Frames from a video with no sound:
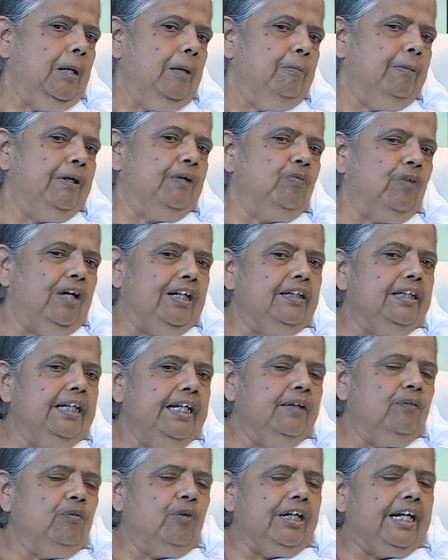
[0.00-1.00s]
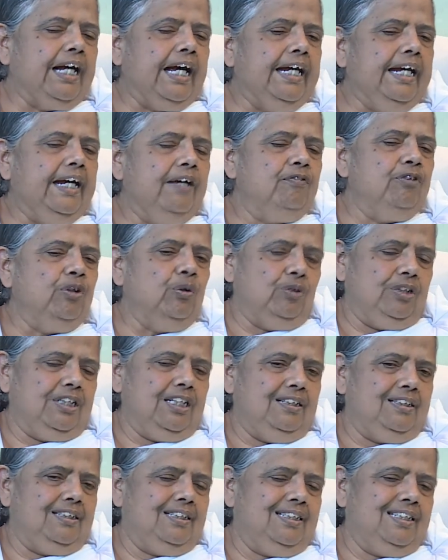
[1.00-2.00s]
But one thing what I have
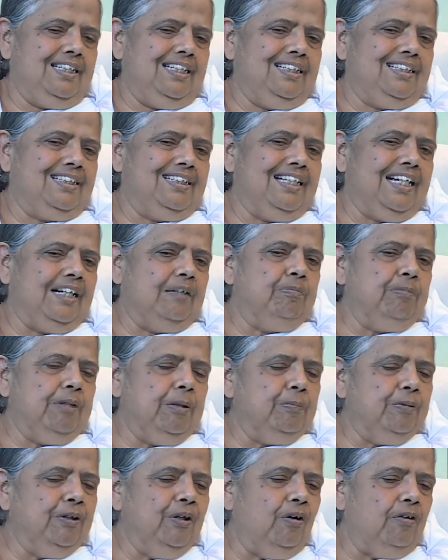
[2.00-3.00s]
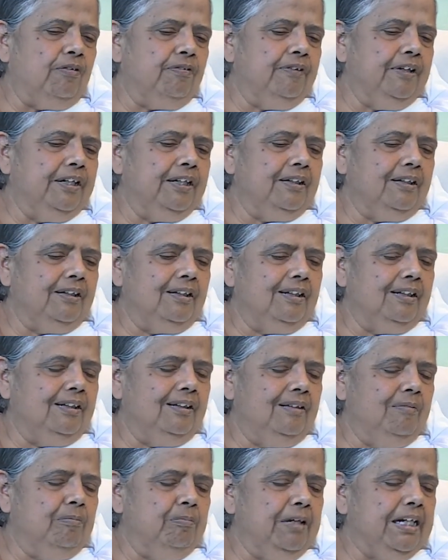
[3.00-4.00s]
noticed is that people often
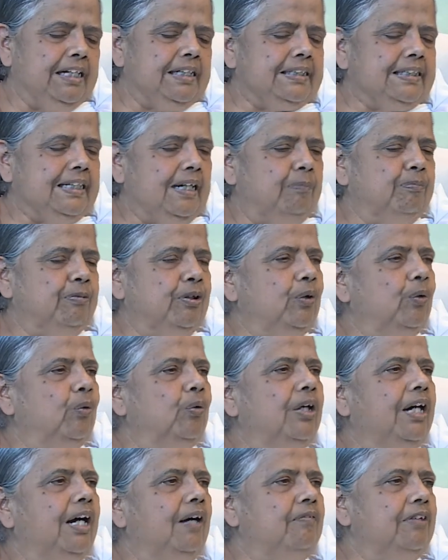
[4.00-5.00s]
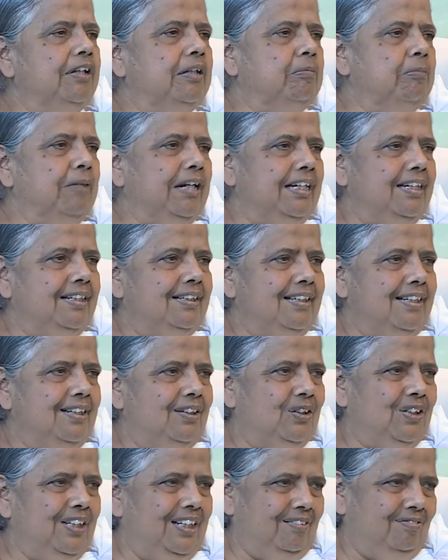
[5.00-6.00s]
mix up yoga with
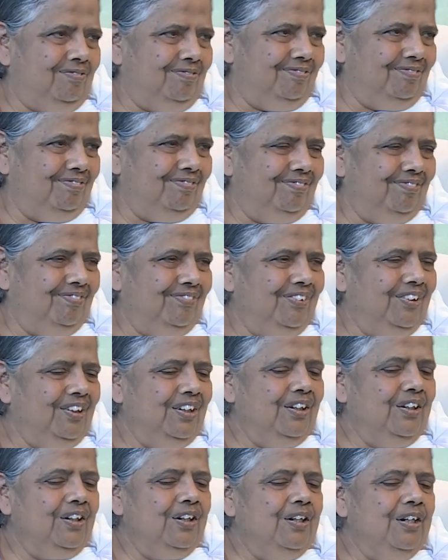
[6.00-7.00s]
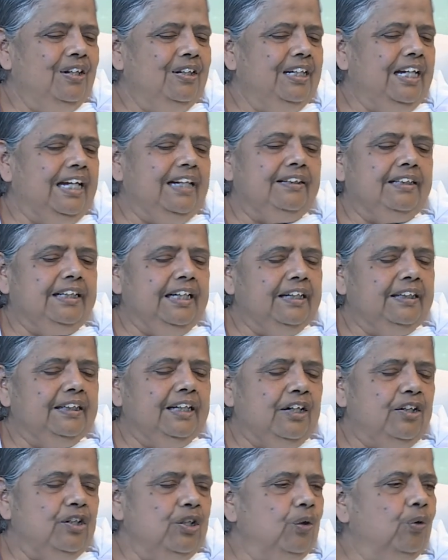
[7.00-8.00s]
meditation. They think
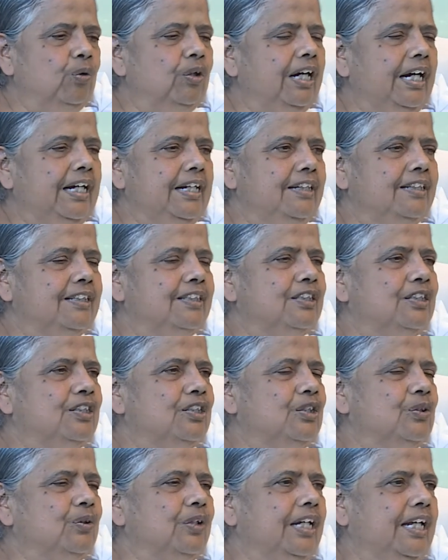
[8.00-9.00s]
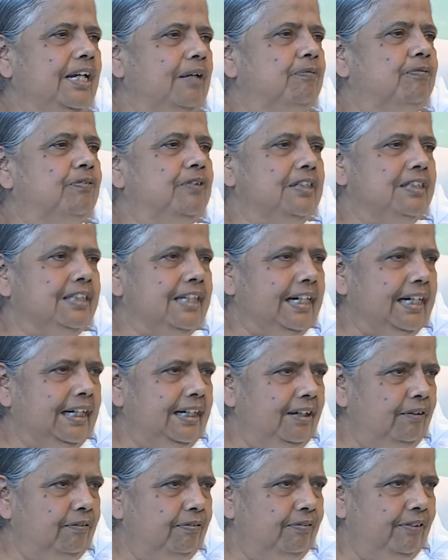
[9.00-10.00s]
that yoga is to keep
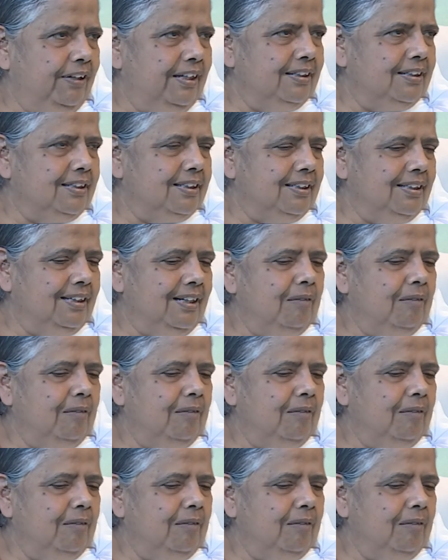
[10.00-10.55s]
physically fit.